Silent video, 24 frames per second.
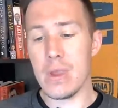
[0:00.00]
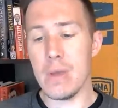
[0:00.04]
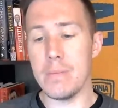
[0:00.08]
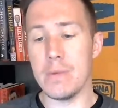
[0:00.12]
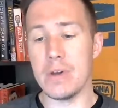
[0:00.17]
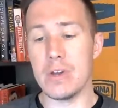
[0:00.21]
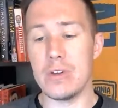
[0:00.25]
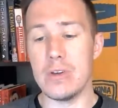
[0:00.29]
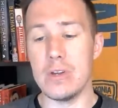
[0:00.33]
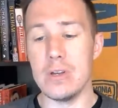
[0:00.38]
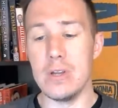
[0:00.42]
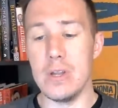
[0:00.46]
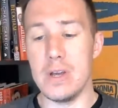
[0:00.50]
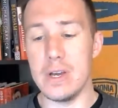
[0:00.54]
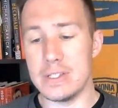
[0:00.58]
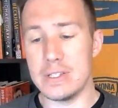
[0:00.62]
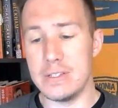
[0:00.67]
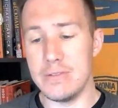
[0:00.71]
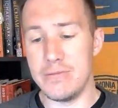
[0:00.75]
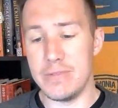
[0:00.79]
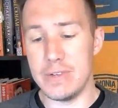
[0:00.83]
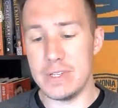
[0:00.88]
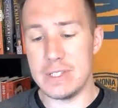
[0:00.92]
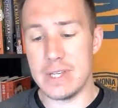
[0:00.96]
But good luck
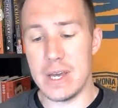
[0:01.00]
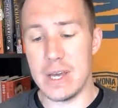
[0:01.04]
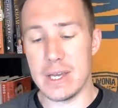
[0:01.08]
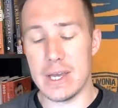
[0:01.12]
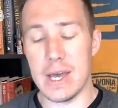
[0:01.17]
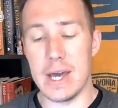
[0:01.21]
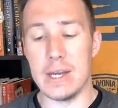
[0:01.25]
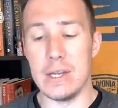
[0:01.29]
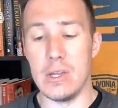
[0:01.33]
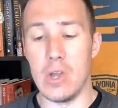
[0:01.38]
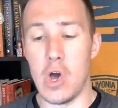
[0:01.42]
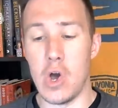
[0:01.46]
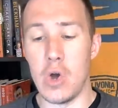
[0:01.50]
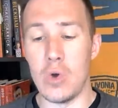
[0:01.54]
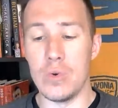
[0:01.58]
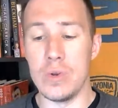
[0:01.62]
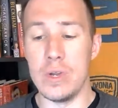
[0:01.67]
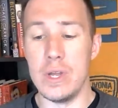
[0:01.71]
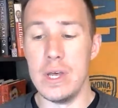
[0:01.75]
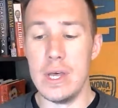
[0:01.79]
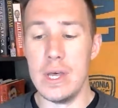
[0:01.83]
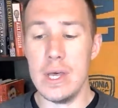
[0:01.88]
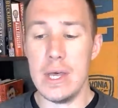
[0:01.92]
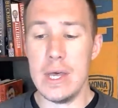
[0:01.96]
to Vitek on
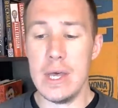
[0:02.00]
loan.